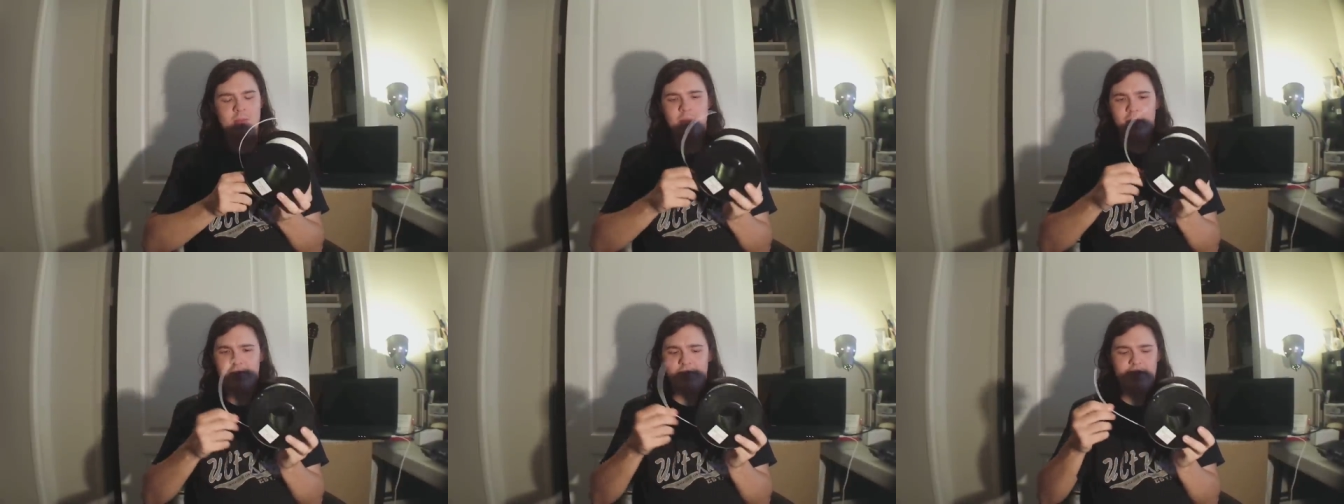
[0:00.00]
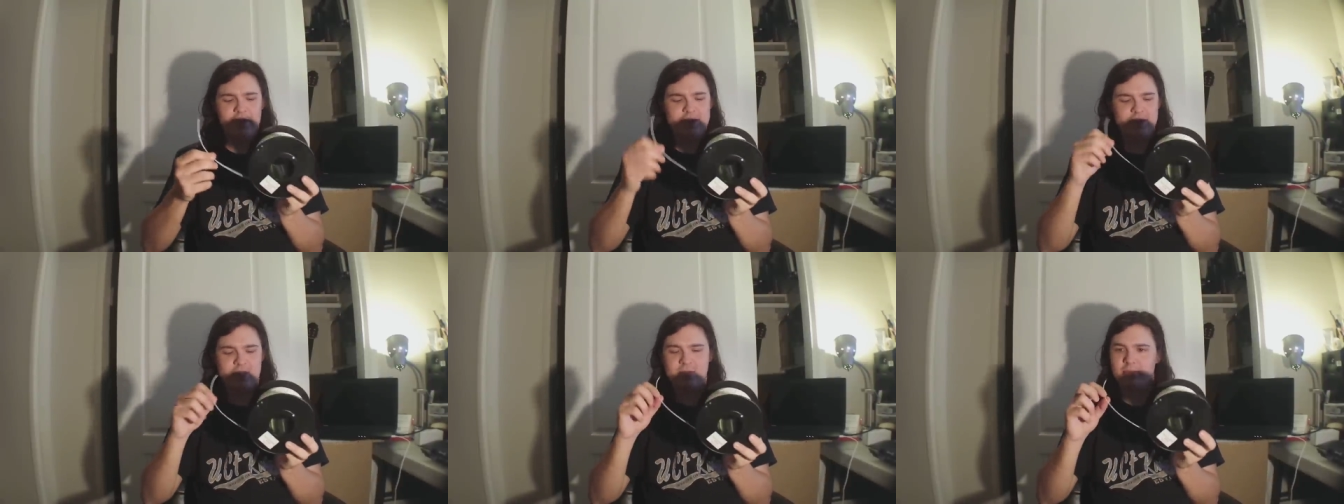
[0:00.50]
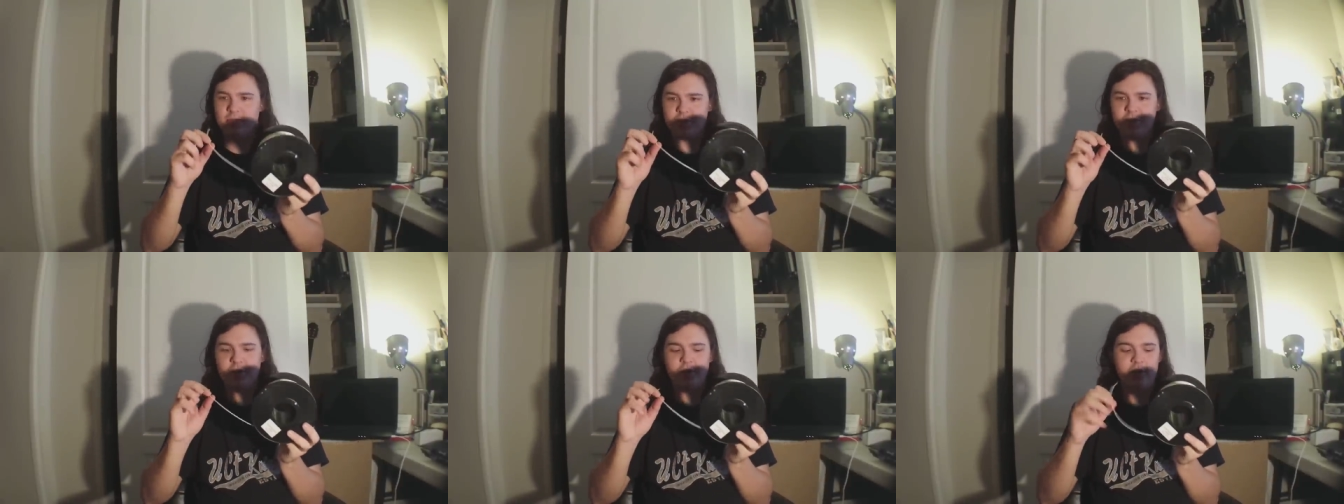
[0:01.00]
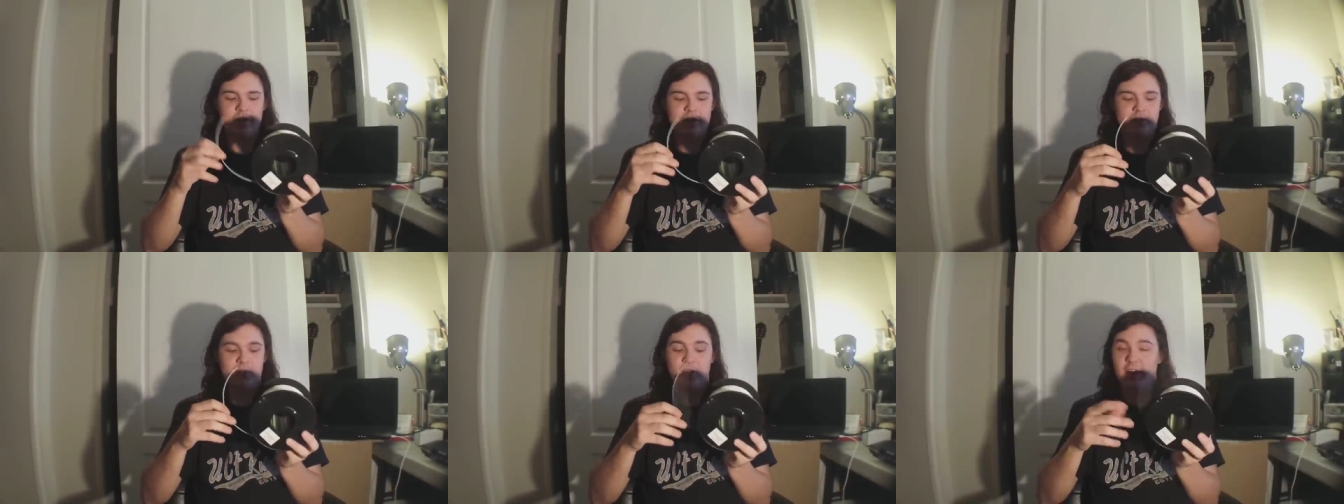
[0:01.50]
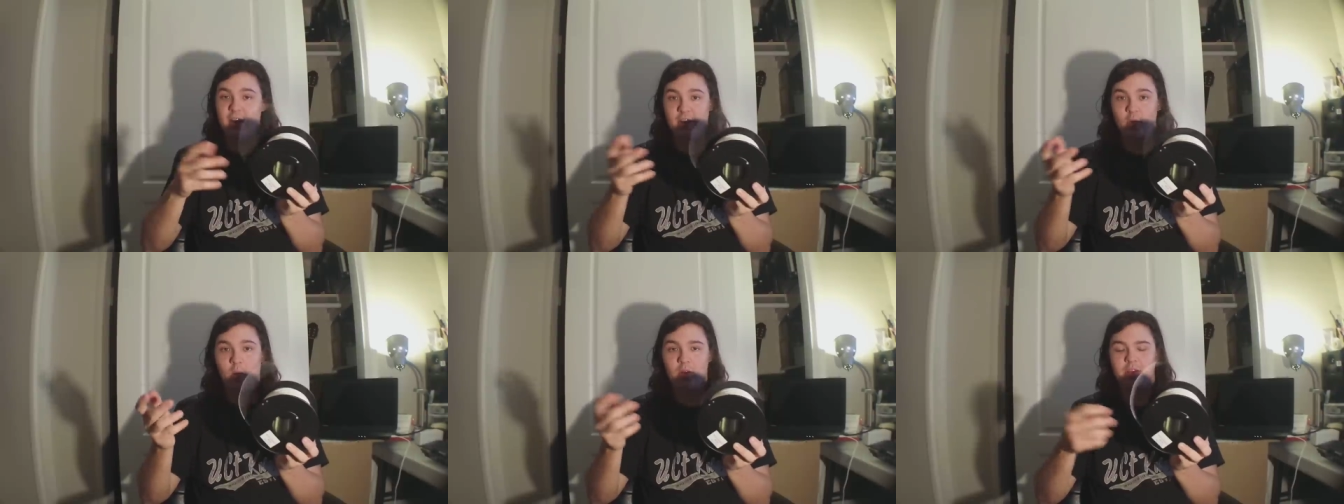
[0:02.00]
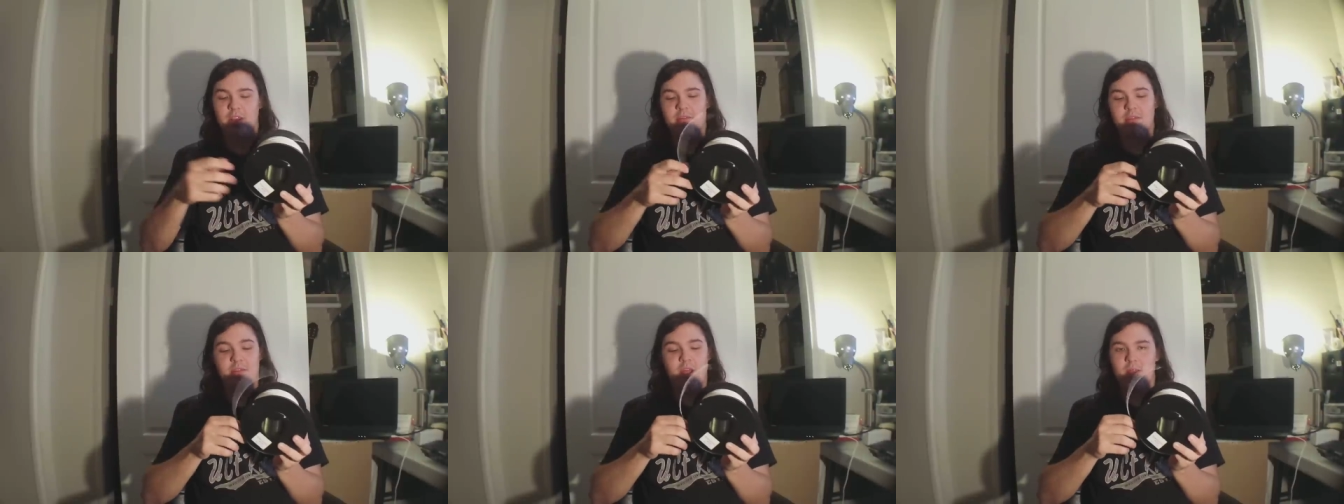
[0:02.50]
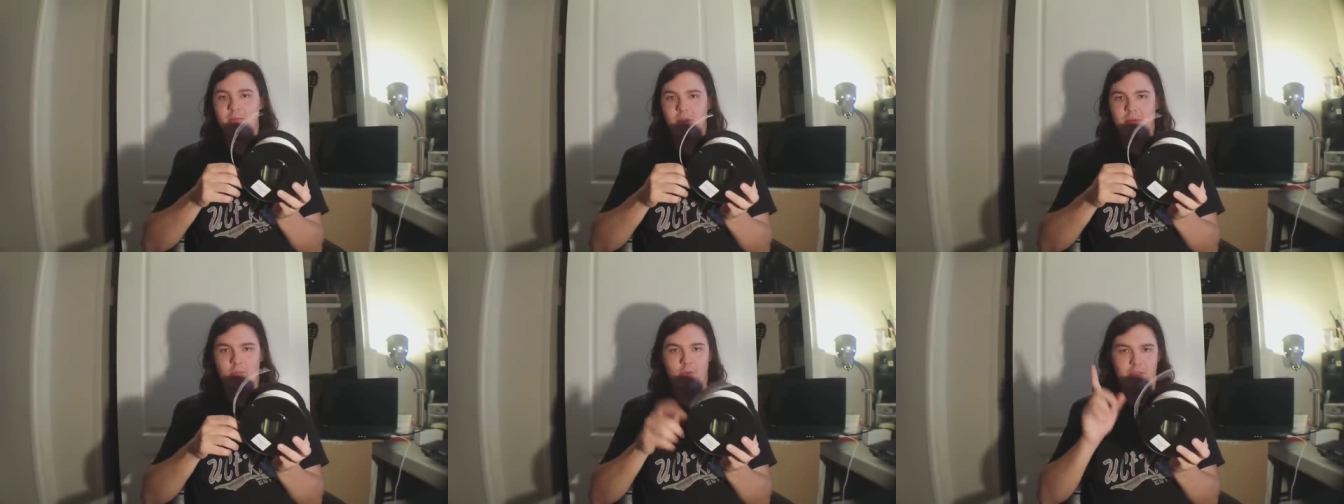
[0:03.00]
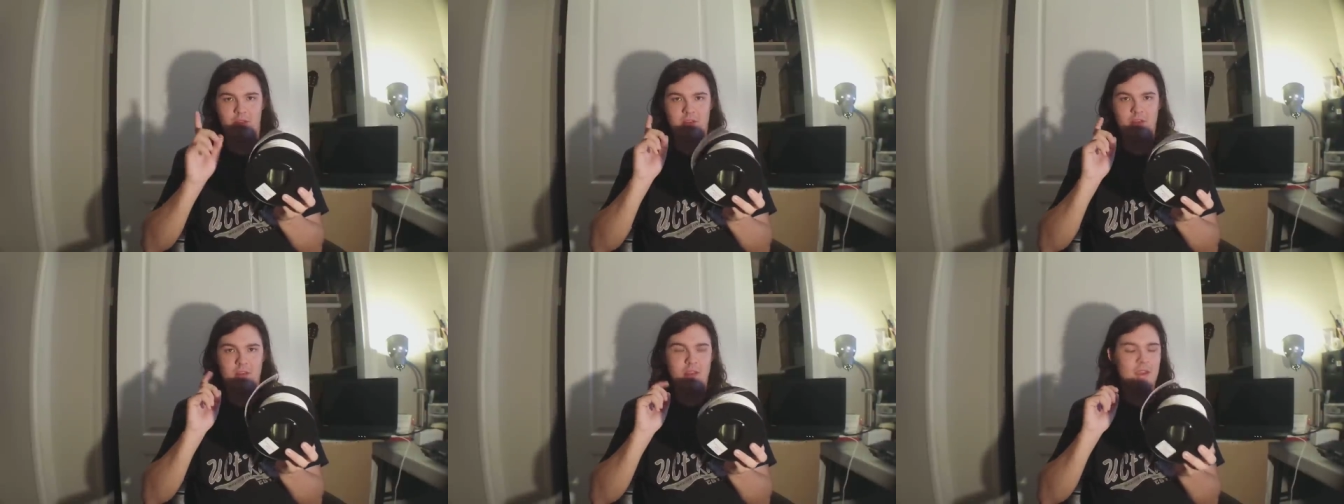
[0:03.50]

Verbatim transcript: But this material is very good quality. I've never had a problem with it.